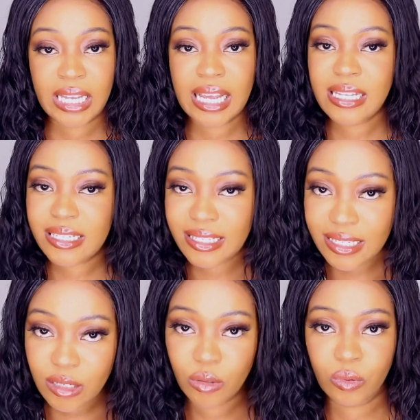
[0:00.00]
And
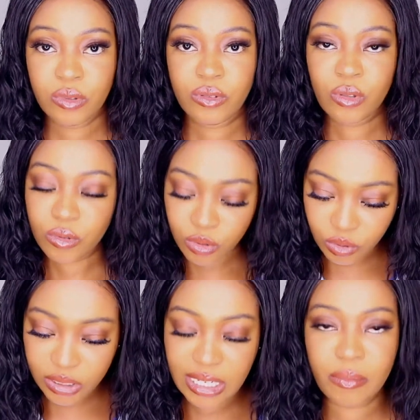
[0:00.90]
still, till
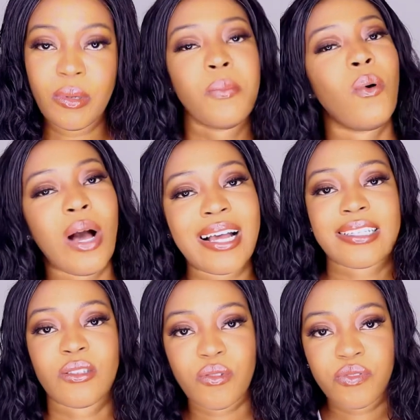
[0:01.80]
today, people are
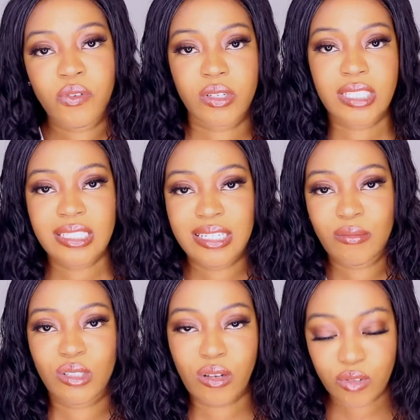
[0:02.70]
still forcing
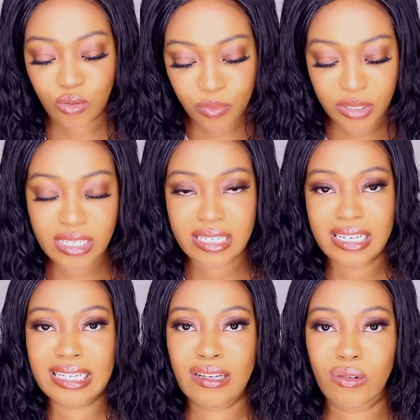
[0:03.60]
themselves to be in
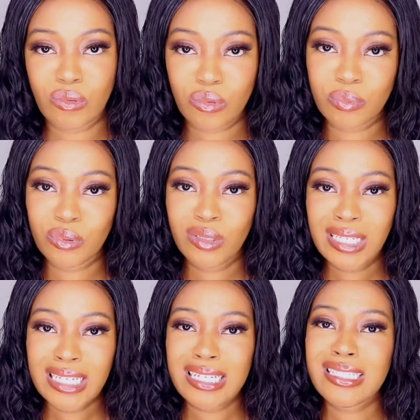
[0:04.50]
a girl group.
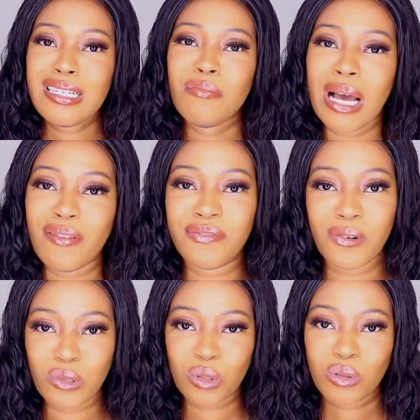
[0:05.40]
Is it by
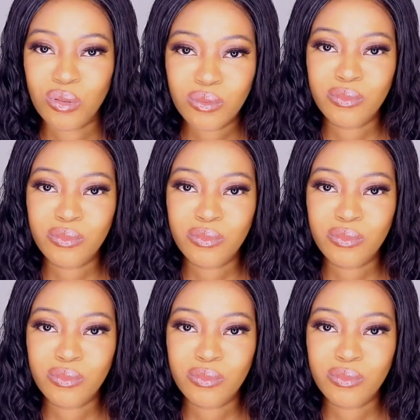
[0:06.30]
force?